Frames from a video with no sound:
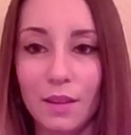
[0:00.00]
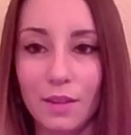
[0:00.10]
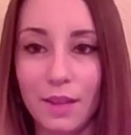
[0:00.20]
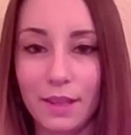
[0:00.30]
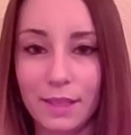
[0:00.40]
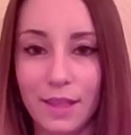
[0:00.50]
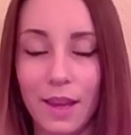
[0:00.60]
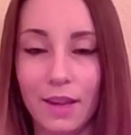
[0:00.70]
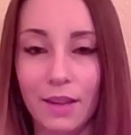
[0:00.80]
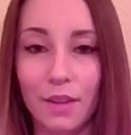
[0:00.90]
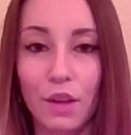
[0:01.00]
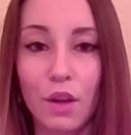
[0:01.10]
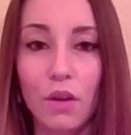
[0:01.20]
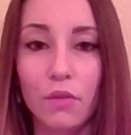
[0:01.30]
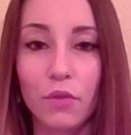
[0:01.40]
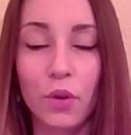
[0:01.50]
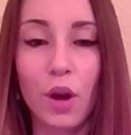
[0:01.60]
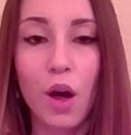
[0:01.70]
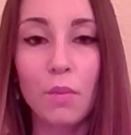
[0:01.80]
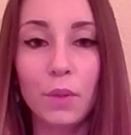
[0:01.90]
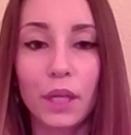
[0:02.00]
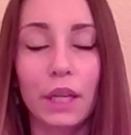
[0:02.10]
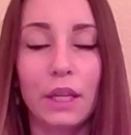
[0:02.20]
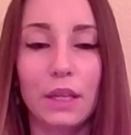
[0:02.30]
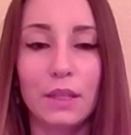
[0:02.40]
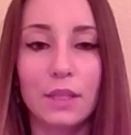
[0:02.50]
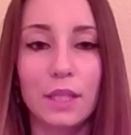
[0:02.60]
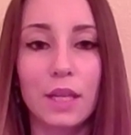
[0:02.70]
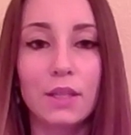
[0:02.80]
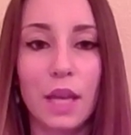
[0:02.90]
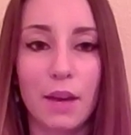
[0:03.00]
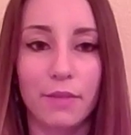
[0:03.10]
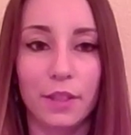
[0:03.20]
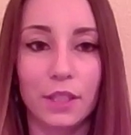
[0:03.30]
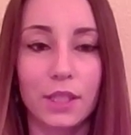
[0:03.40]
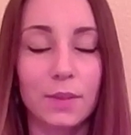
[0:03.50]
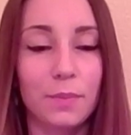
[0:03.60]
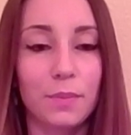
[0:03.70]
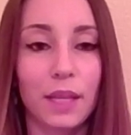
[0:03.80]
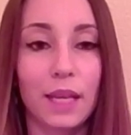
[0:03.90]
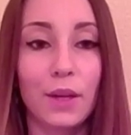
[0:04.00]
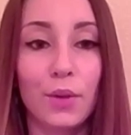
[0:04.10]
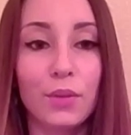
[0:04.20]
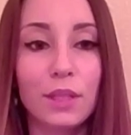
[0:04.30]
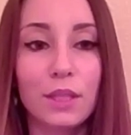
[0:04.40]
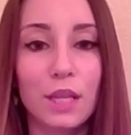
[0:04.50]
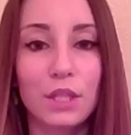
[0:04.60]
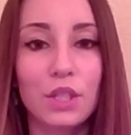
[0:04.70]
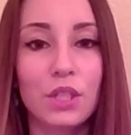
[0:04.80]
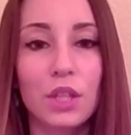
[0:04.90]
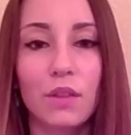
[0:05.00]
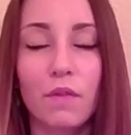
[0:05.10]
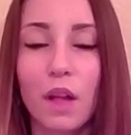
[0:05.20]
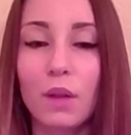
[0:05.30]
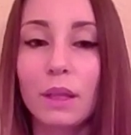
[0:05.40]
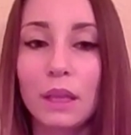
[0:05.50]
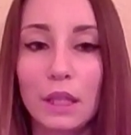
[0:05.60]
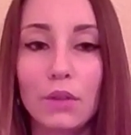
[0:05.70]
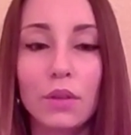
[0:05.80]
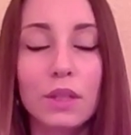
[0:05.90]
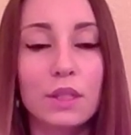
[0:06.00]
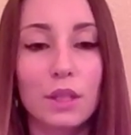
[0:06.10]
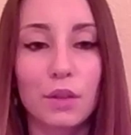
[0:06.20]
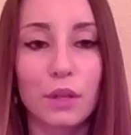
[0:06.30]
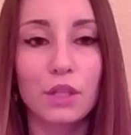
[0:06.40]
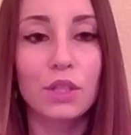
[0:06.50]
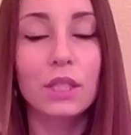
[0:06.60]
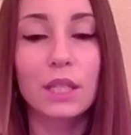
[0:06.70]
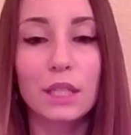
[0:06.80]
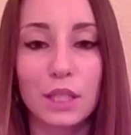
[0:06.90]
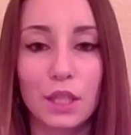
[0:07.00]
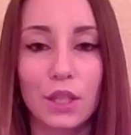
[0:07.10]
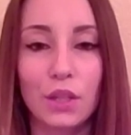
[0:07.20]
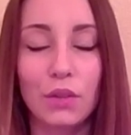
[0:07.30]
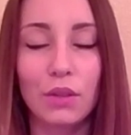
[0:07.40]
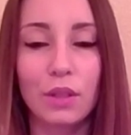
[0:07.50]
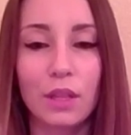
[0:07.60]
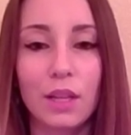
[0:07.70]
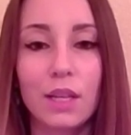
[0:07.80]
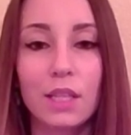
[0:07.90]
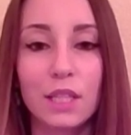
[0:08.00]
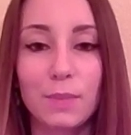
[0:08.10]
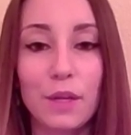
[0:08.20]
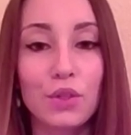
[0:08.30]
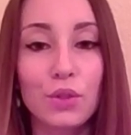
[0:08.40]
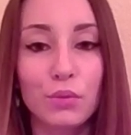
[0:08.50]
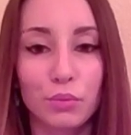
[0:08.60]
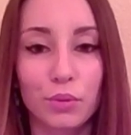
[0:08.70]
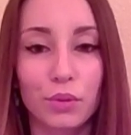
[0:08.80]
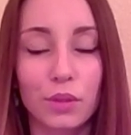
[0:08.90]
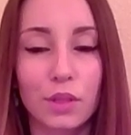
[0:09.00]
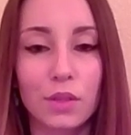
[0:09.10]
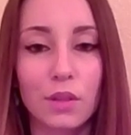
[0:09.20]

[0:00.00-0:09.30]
Next slide. For all marketing and sales efforts, pay close attention to the following legal considerations continue. Special rules.